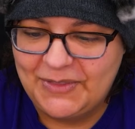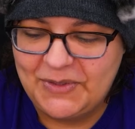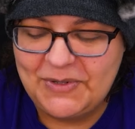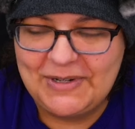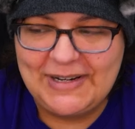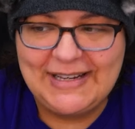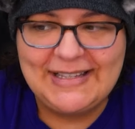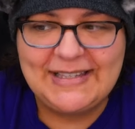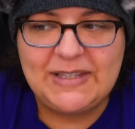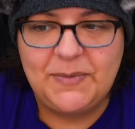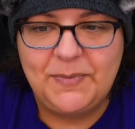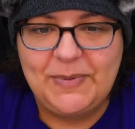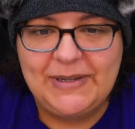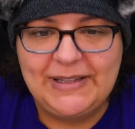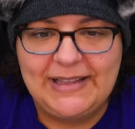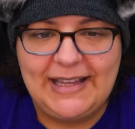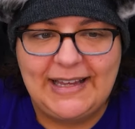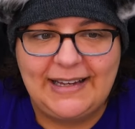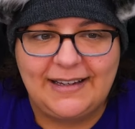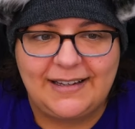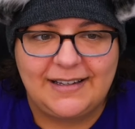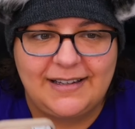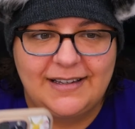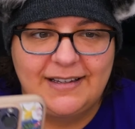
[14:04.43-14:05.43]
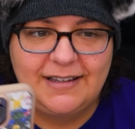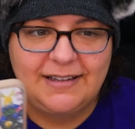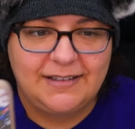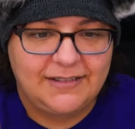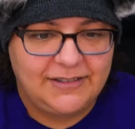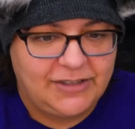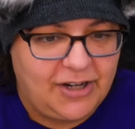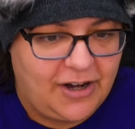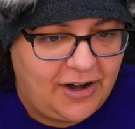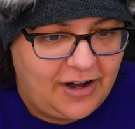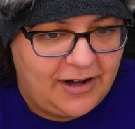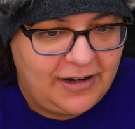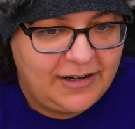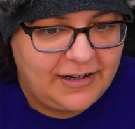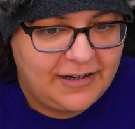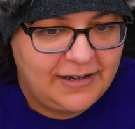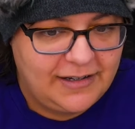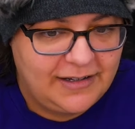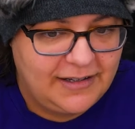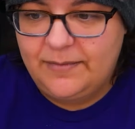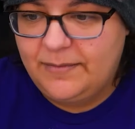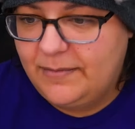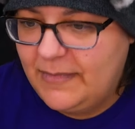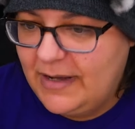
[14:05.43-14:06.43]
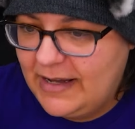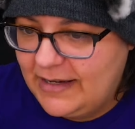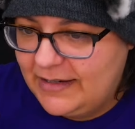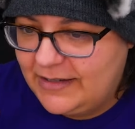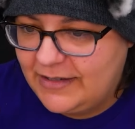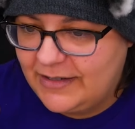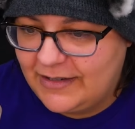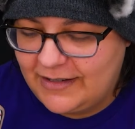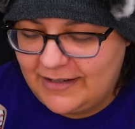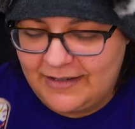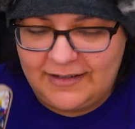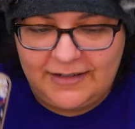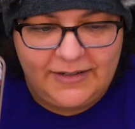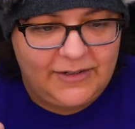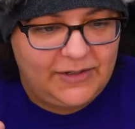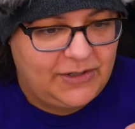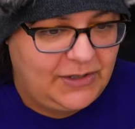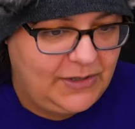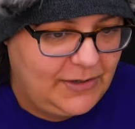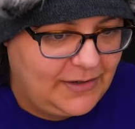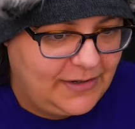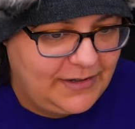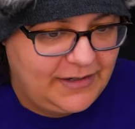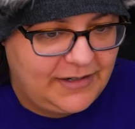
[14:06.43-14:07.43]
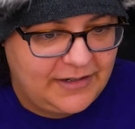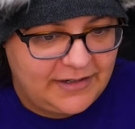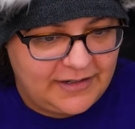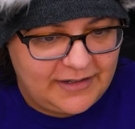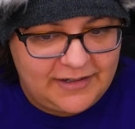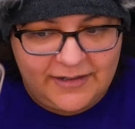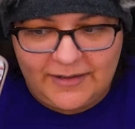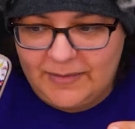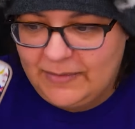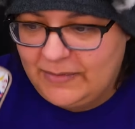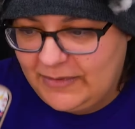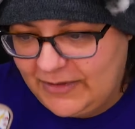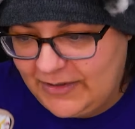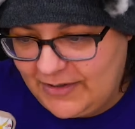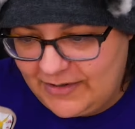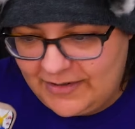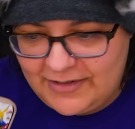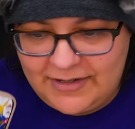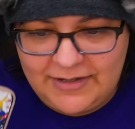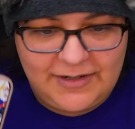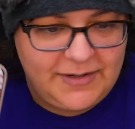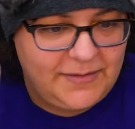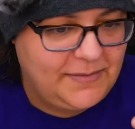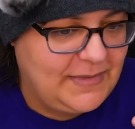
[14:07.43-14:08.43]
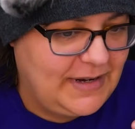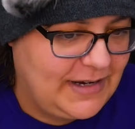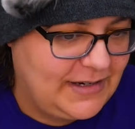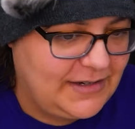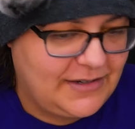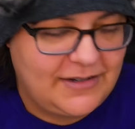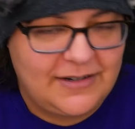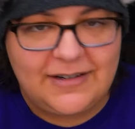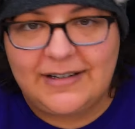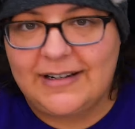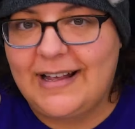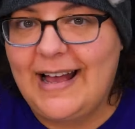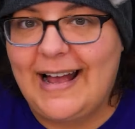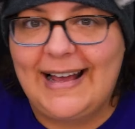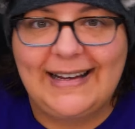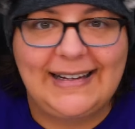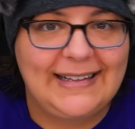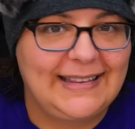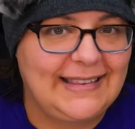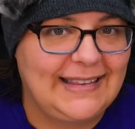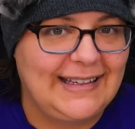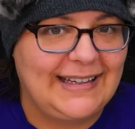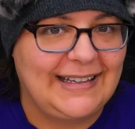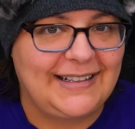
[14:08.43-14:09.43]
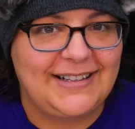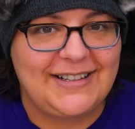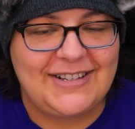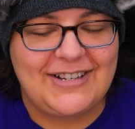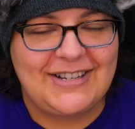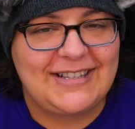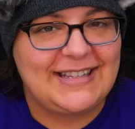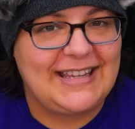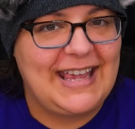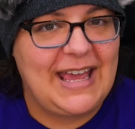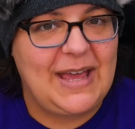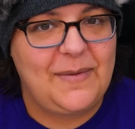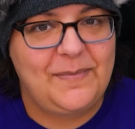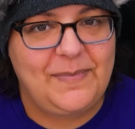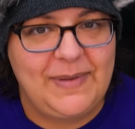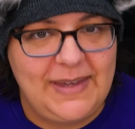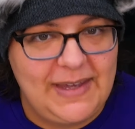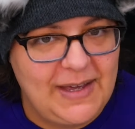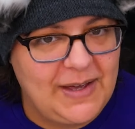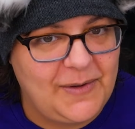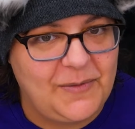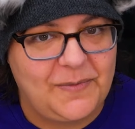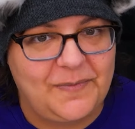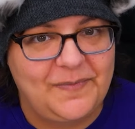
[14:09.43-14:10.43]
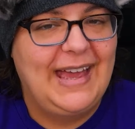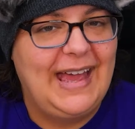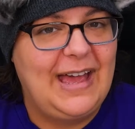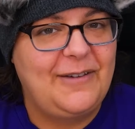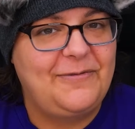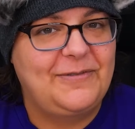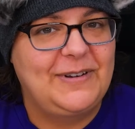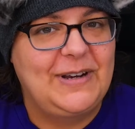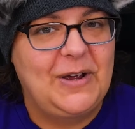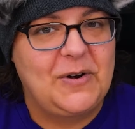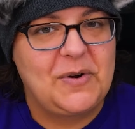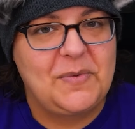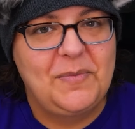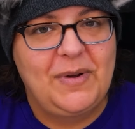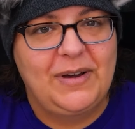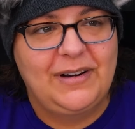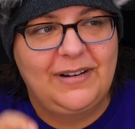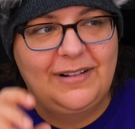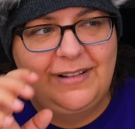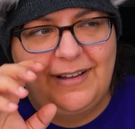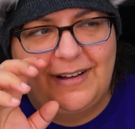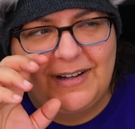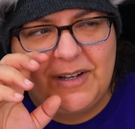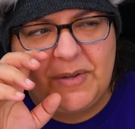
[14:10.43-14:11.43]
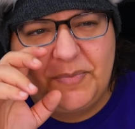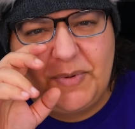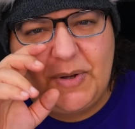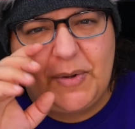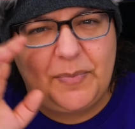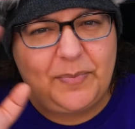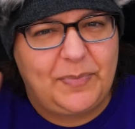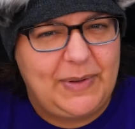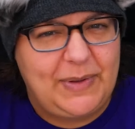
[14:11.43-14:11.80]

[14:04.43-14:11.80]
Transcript: There needs to be like, talk, my turn, your turn, your turn, my turn kind of thing. It just can't be a half an hour monologue about